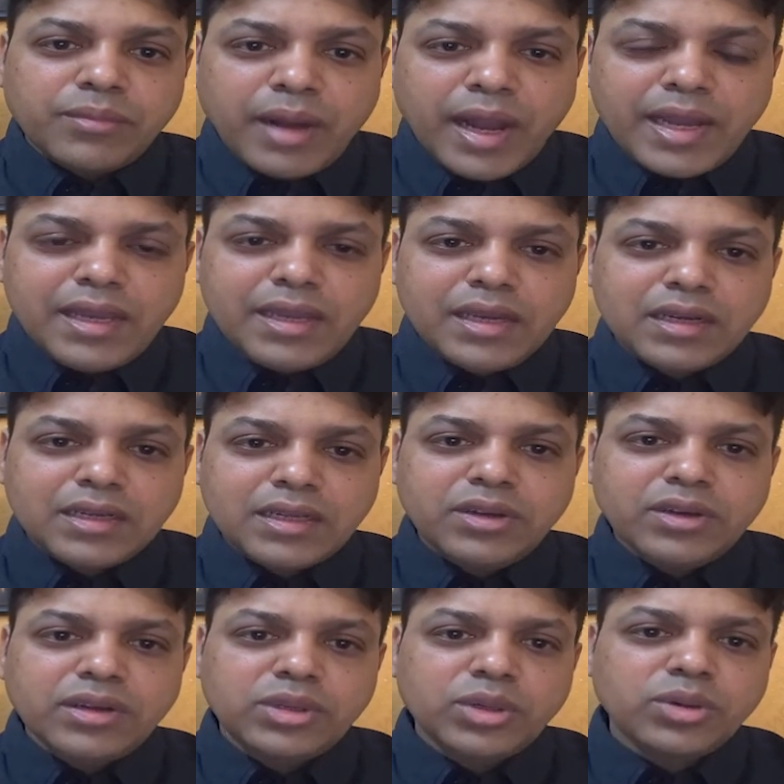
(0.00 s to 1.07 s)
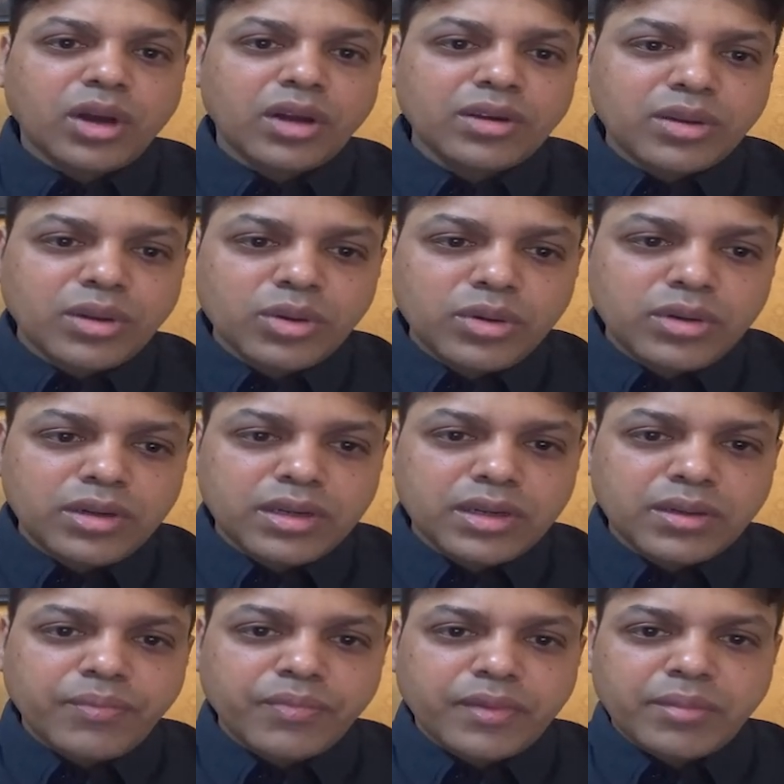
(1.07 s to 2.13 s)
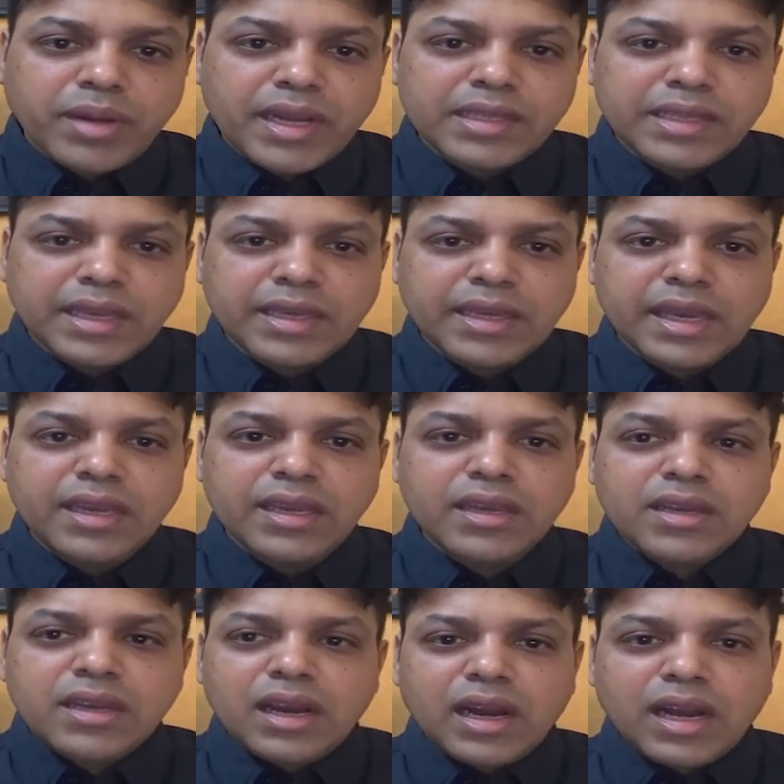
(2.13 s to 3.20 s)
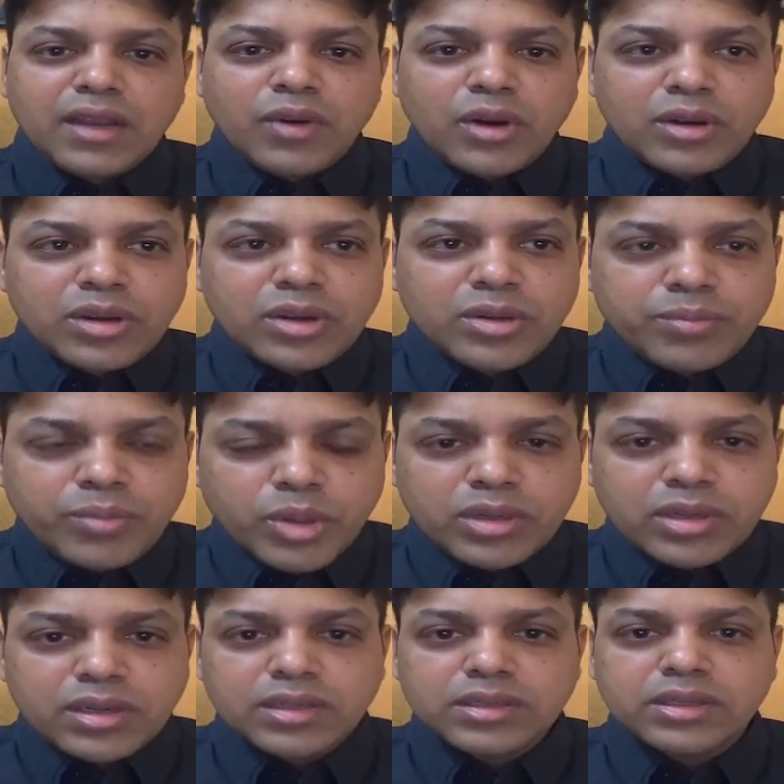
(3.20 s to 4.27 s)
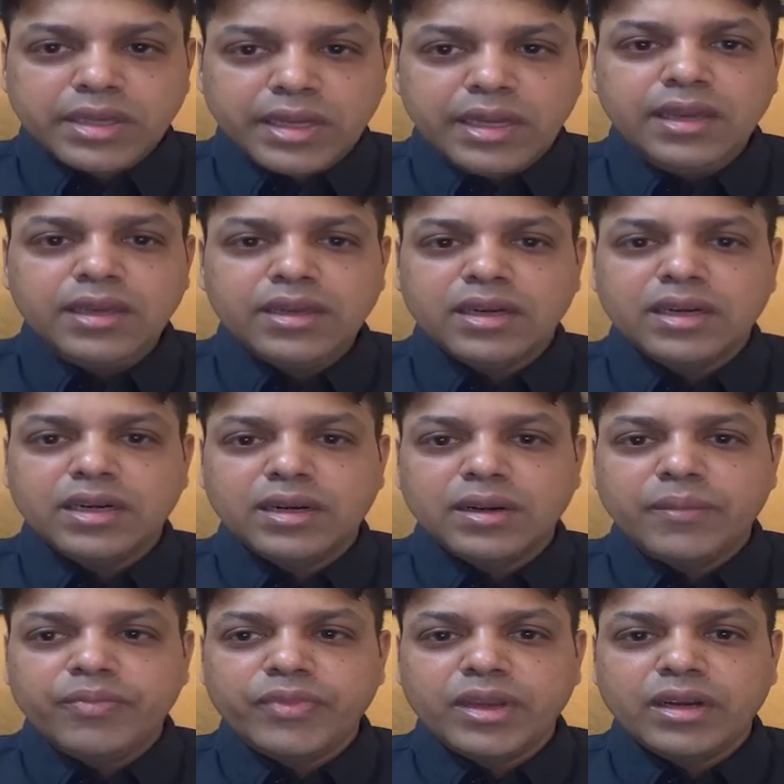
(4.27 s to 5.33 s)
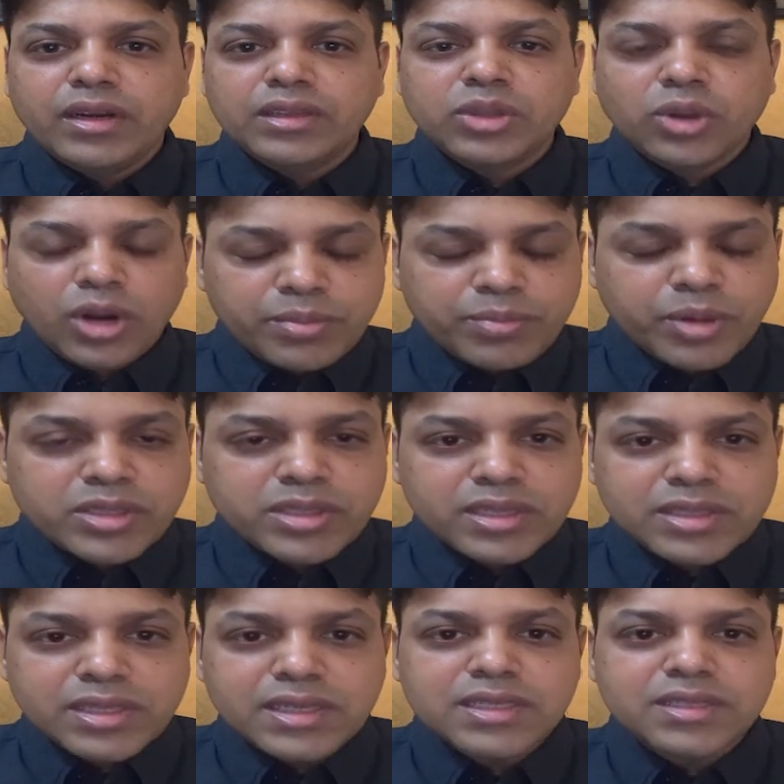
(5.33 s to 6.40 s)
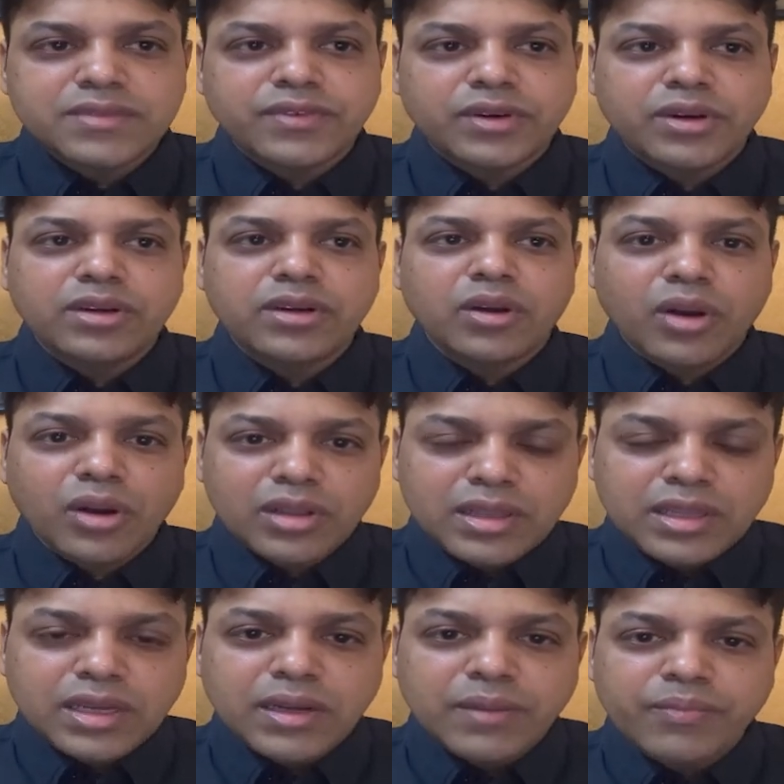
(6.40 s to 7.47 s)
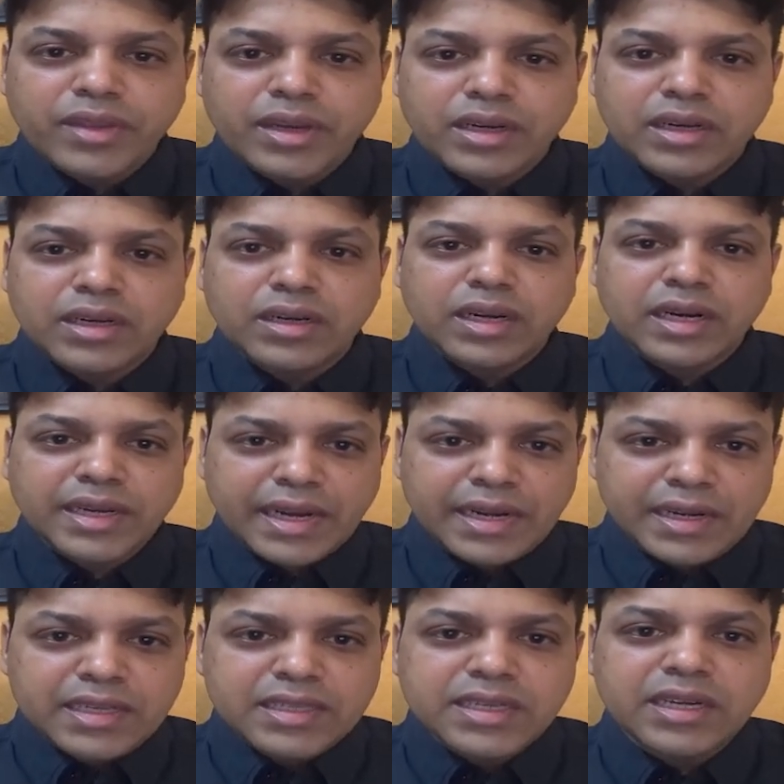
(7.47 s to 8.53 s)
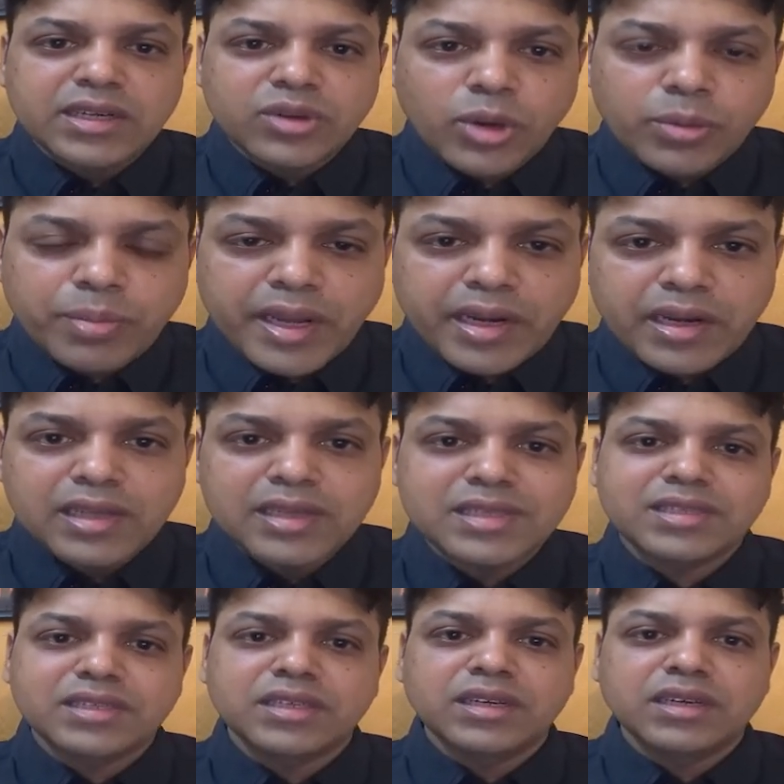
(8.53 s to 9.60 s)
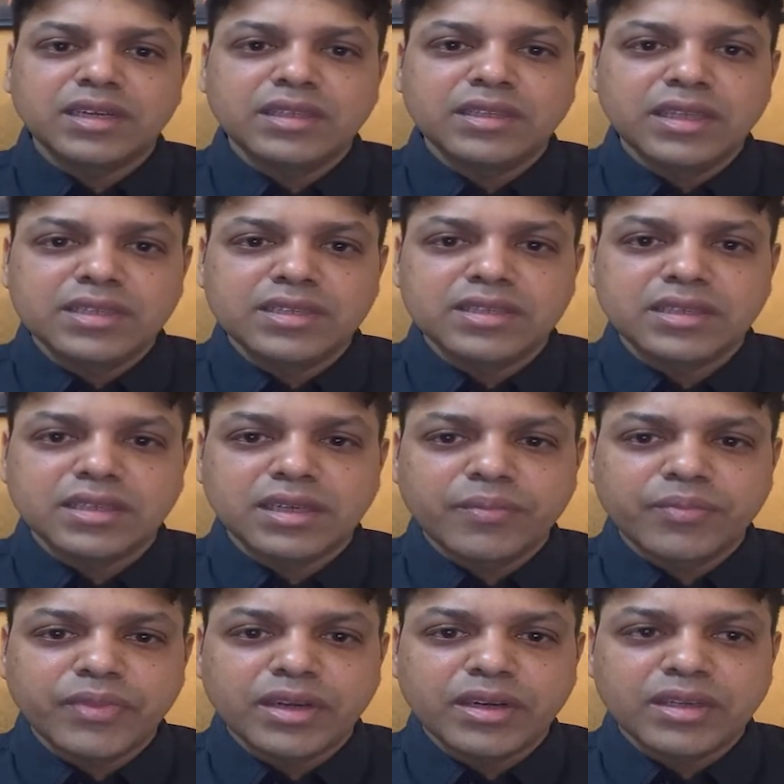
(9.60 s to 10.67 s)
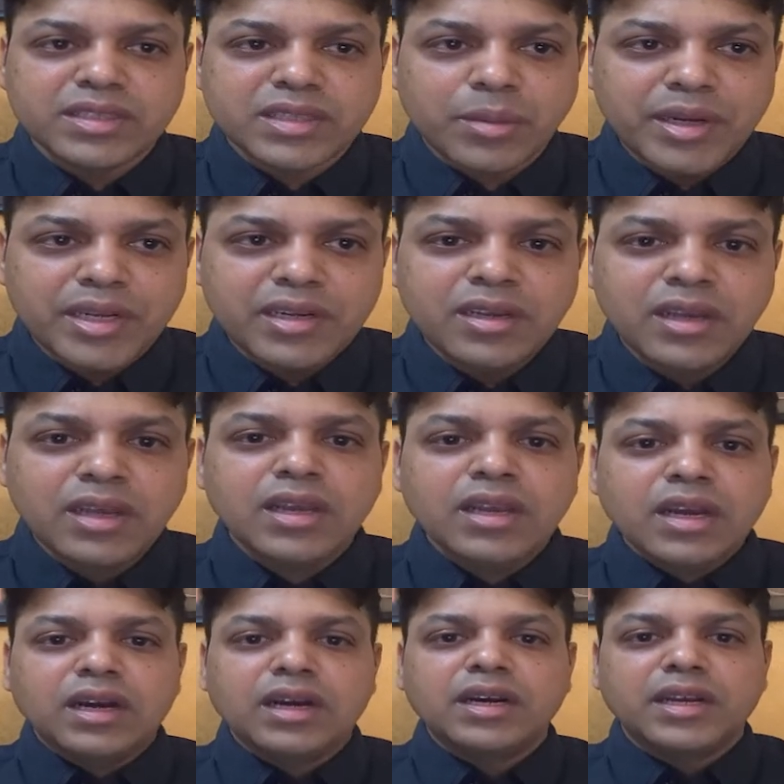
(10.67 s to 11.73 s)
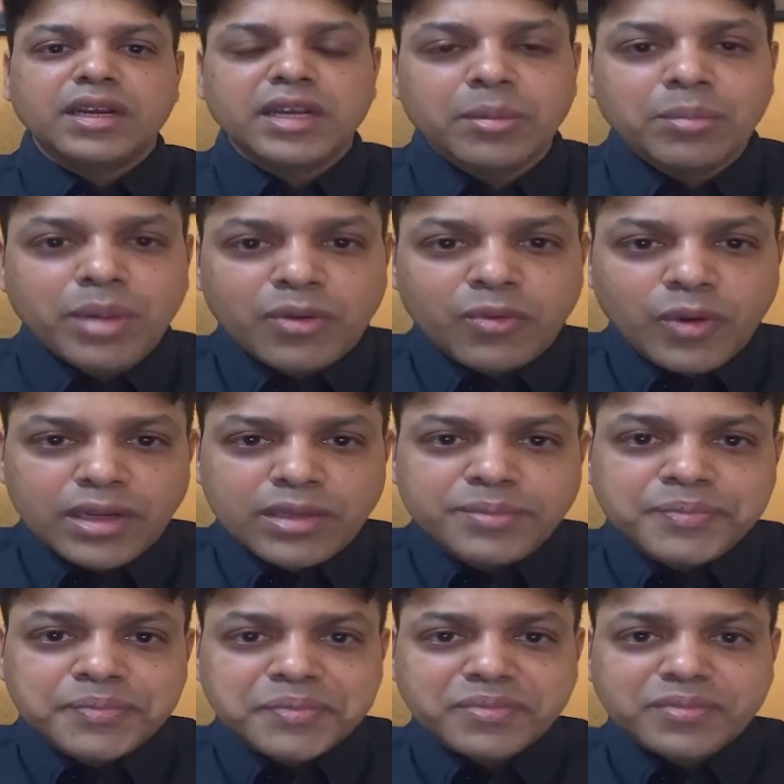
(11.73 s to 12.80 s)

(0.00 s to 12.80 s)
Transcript: my you know to conclude my thinking I want to put uh, three uh, uh, thought processes for all the attendees and co-panelists in this summit. number one,